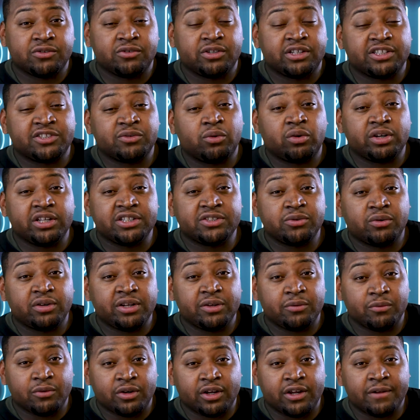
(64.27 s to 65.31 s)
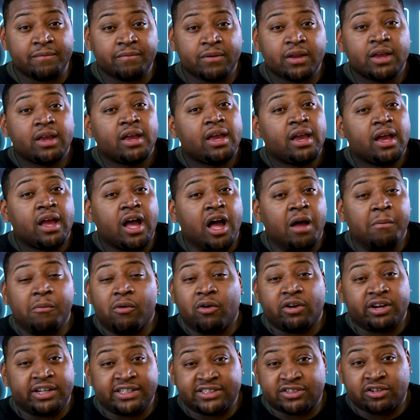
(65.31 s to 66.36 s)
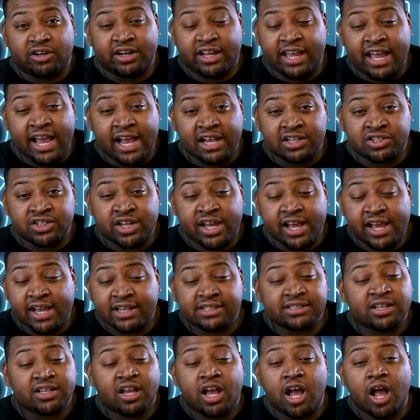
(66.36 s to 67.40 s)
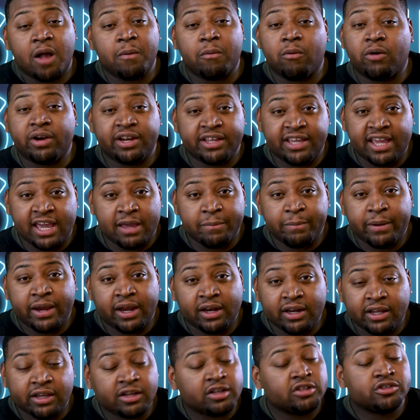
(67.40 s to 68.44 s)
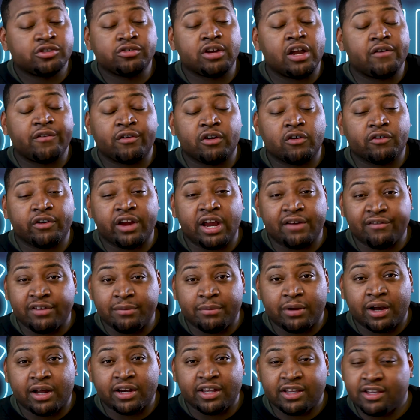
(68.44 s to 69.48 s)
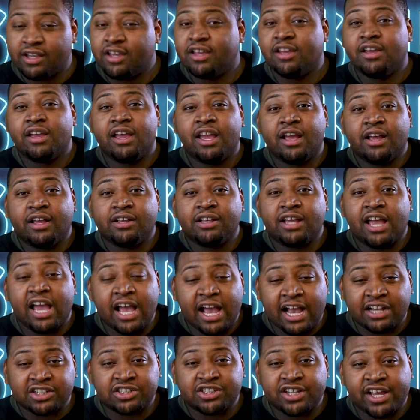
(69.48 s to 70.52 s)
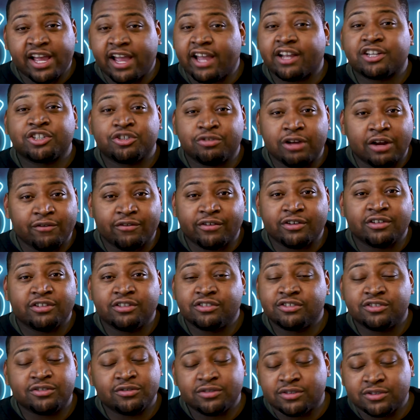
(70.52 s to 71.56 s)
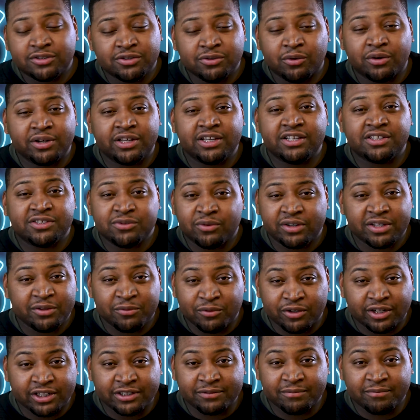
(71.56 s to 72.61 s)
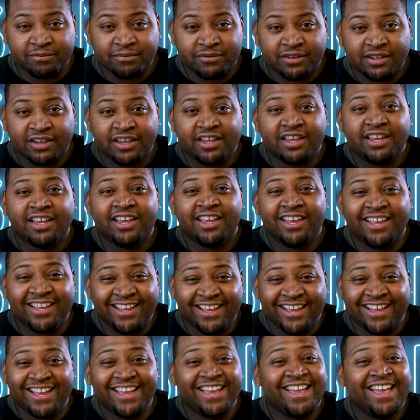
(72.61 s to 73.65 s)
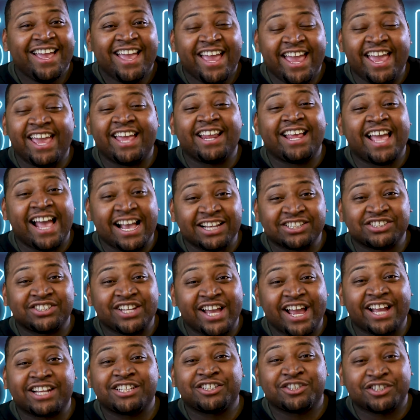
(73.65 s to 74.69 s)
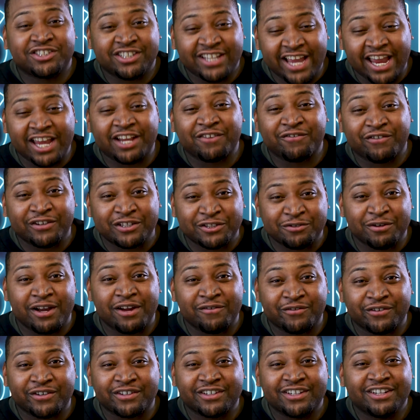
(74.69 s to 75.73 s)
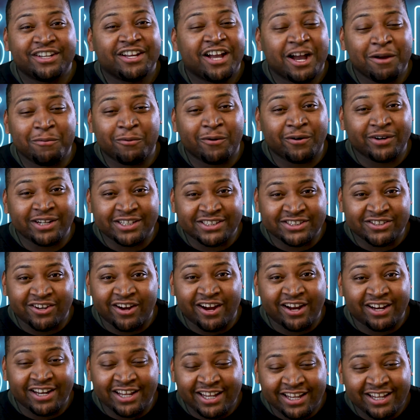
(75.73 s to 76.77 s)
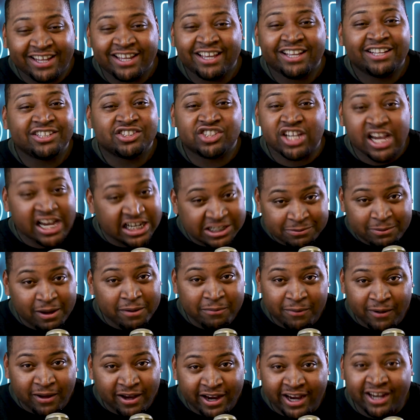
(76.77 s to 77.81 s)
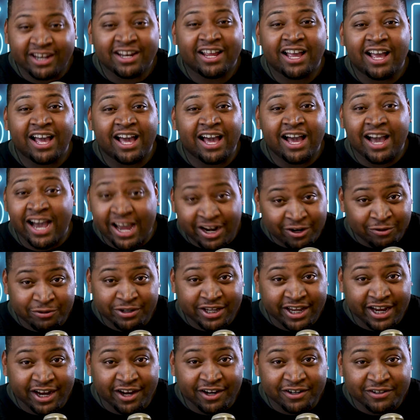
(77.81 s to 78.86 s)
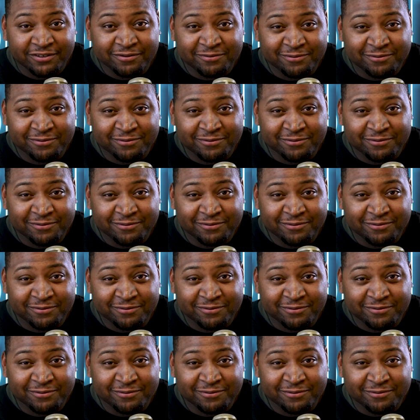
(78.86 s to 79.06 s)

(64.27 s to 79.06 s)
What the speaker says: in 2021. I'm already starting hashtags. I'm already campaigning Trevor over everybody. Hashtag Trevor 2021. And hashtag tank for Trevor. I'm already starting it. Changed my mind. I don't care.